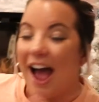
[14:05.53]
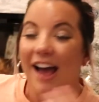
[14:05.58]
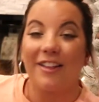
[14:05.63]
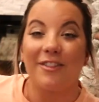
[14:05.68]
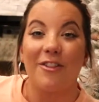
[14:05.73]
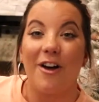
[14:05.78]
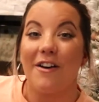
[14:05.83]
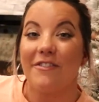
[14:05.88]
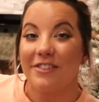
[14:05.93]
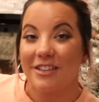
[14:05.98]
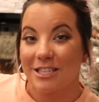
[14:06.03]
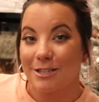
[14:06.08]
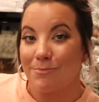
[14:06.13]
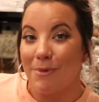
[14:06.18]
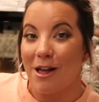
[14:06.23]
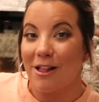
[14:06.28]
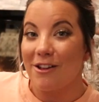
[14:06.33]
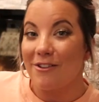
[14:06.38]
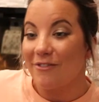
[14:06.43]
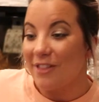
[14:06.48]
love the
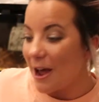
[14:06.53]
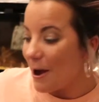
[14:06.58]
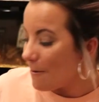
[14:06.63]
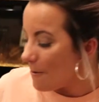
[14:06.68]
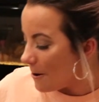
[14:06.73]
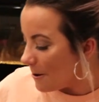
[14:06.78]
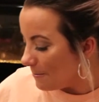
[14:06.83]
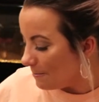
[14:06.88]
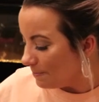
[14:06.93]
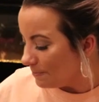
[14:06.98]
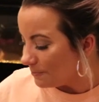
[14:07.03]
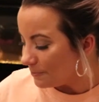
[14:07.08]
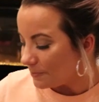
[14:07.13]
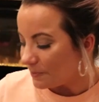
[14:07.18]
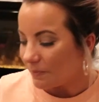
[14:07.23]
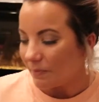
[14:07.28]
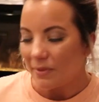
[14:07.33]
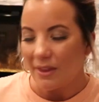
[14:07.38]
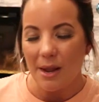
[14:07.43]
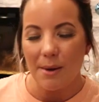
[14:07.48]
smell of that one,
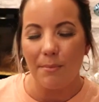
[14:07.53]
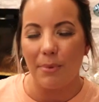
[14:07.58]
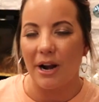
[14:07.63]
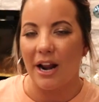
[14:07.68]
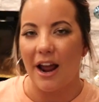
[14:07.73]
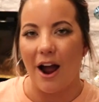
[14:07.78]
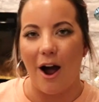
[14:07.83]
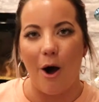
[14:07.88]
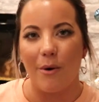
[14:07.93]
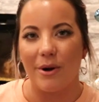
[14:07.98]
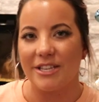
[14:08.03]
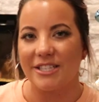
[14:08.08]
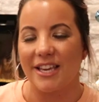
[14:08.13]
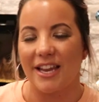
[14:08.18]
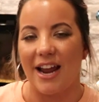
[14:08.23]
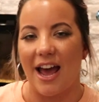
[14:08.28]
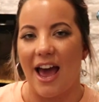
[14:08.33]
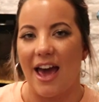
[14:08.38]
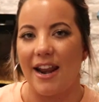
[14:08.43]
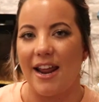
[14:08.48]
but I always get
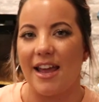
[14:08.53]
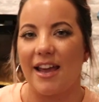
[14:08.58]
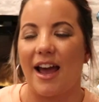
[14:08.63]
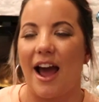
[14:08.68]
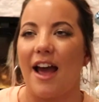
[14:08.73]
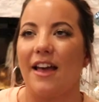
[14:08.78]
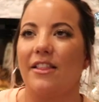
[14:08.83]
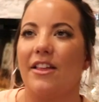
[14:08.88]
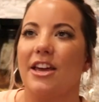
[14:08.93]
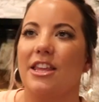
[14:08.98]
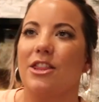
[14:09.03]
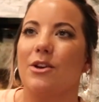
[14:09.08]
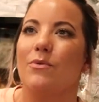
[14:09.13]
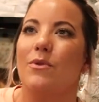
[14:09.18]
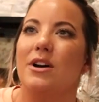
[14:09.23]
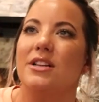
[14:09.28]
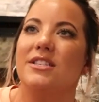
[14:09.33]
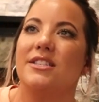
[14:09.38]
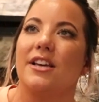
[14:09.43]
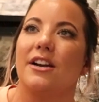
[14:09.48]
a headache. I like the
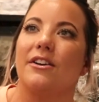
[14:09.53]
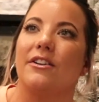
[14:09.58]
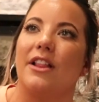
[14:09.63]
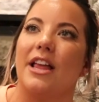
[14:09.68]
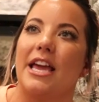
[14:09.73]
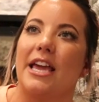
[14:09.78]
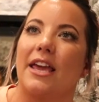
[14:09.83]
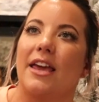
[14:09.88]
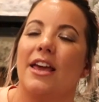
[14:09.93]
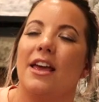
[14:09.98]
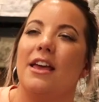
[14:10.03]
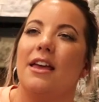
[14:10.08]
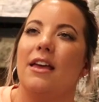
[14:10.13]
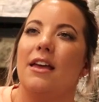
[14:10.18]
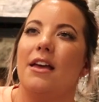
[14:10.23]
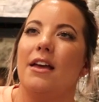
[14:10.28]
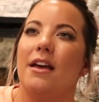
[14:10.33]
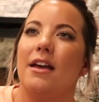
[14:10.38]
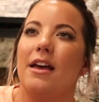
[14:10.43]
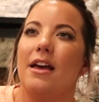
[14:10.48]
ones that are like
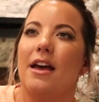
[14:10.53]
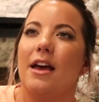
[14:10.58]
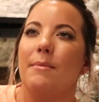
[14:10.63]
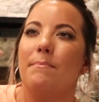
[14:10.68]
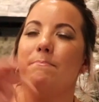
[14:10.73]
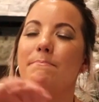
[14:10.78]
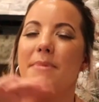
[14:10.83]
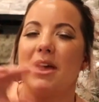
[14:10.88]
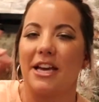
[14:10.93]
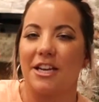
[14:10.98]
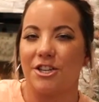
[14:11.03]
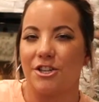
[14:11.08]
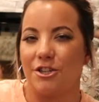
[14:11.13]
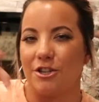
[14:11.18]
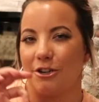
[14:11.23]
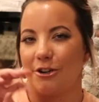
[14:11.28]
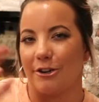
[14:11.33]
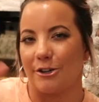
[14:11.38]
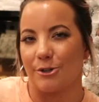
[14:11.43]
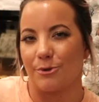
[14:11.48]

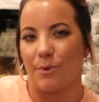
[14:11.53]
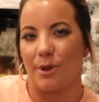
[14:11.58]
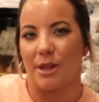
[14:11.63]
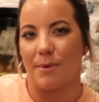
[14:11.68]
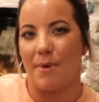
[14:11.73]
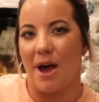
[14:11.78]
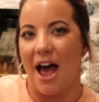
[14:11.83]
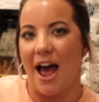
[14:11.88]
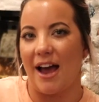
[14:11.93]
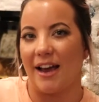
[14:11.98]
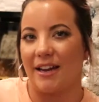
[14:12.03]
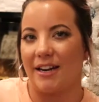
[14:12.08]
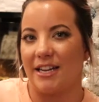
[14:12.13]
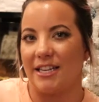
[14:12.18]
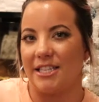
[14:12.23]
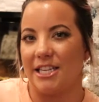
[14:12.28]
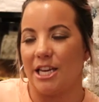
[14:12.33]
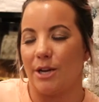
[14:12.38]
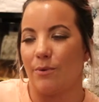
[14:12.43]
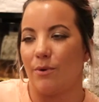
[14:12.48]
mixtures with the mahogany
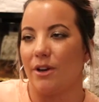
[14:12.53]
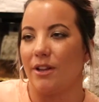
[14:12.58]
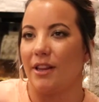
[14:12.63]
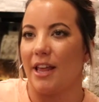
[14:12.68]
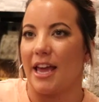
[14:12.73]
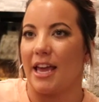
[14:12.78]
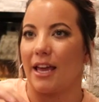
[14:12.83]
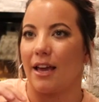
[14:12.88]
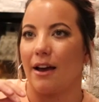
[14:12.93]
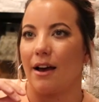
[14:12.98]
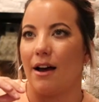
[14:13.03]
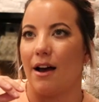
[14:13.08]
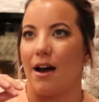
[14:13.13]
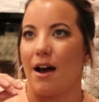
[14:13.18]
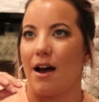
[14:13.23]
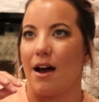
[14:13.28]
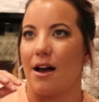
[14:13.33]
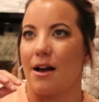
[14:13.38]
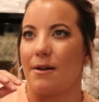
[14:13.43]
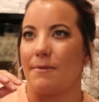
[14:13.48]
teak wood, like
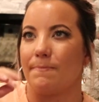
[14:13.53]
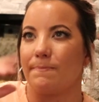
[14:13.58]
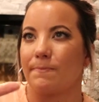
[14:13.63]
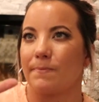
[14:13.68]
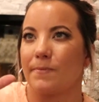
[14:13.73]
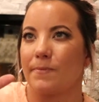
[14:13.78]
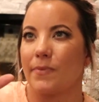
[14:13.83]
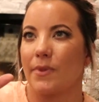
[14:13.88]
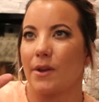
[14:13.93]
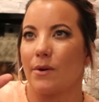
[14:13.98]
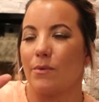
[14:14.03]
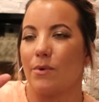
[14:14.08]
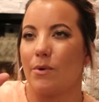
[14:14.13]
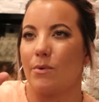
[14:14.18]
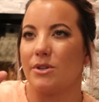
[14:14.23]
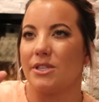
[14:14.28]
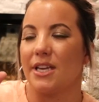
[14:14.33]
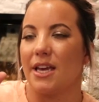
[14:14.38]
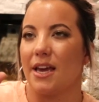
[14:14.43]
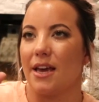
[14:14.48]
what
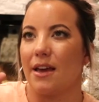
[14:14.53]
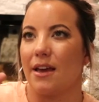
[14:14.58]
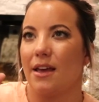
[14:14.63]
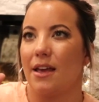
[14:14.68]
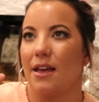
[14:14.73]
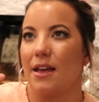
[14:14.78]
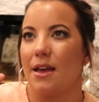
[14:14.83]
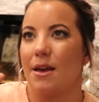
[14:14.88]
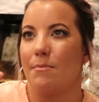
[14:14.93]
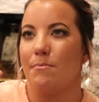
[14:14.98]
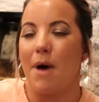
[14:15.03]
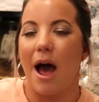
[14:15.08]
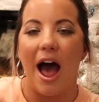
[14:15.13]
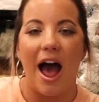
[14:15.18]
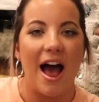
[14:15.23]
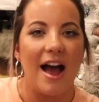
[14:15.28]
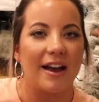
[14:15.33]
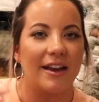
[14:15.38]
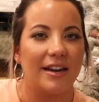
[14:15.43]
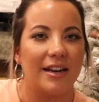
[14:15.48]
was it?
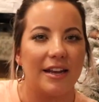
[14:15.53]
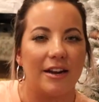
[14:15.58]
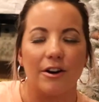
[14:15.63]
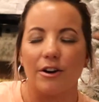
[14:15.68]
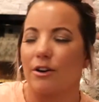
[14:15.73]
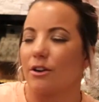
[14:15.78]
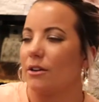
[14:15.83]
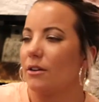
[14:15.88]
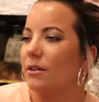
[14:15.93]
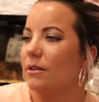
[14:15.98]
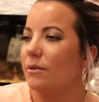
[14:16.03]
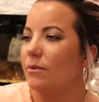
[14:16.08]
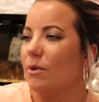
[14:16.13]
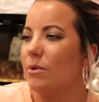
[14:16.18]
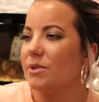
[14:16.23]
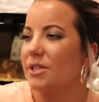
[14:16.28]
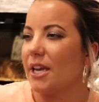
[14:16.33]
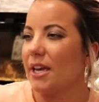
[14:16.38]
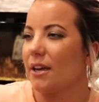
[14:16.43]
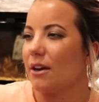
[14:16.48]
Mahogany or what
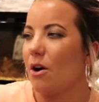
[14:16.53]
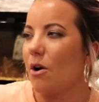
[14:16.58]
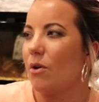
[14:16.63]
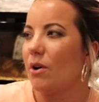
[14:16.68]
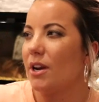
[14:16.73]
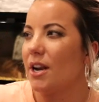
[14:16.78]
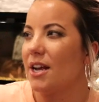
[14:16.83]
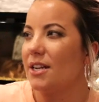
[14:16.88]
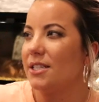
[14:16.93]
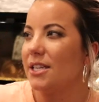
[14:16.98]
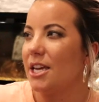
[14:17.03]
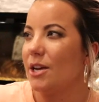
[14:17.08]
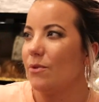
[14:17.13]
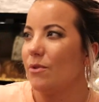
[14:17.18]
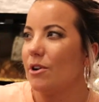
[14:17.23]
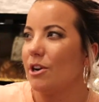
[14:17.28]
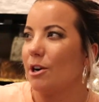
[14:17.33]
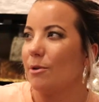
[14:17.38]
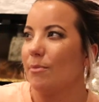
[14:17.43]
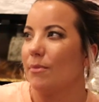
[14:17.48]
was it? Coconut teak
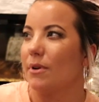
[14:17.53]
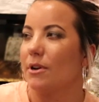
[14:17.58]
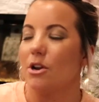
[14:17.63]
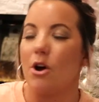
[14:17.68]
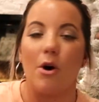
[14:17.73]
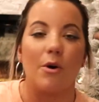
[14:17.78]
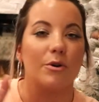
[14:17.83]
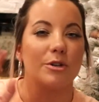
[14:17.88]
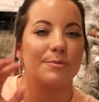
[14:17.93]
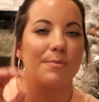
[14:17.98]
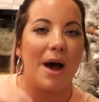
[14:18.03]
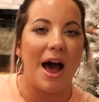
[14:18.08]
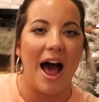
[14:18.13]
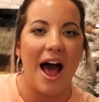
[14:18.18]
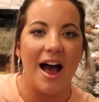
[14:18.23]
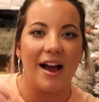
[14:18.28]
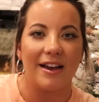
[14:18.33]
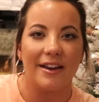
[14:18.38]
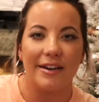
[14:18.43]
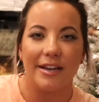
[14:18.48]
wood or no, it was
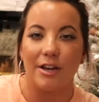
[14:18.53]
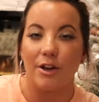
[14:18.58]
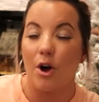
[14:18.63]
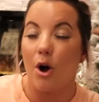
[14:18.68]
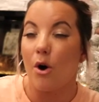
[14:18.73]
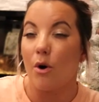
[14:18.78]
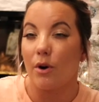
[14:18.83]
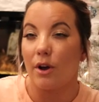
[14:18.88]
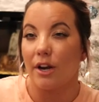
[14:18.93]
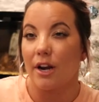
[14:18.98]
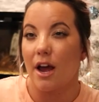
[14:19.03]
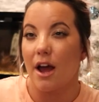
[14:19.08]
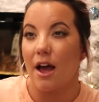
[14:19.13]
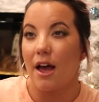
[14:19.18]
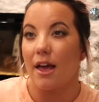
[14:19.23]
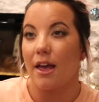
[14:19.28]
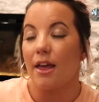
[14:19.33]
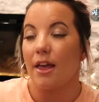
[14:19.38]
mahogany coconut,